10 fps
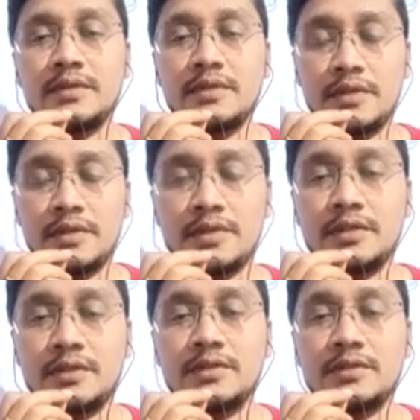
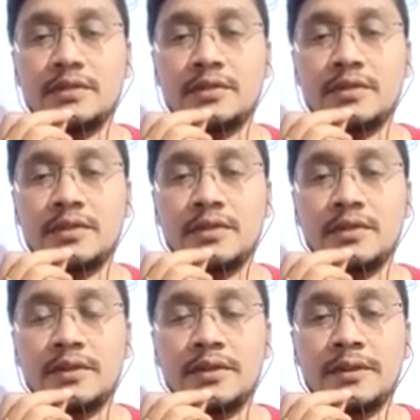
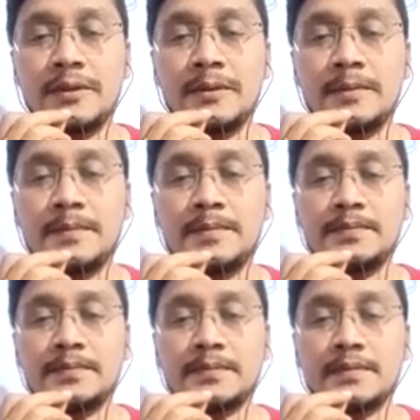
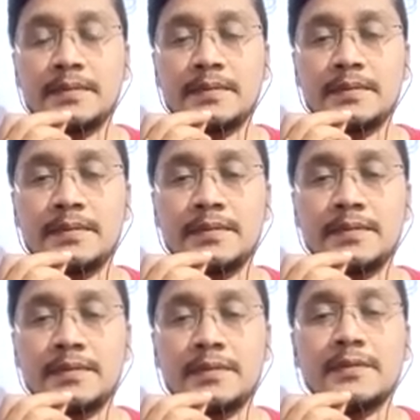
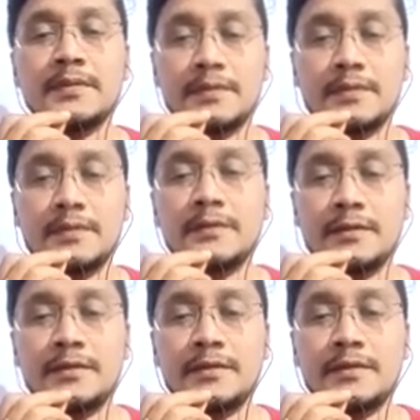
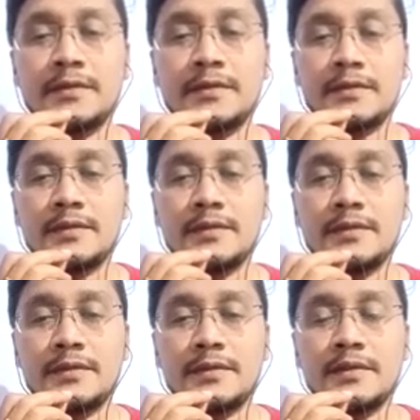
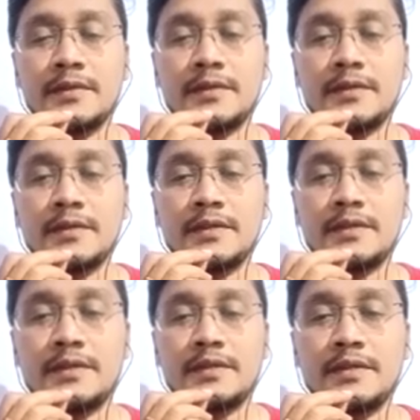(not speaking)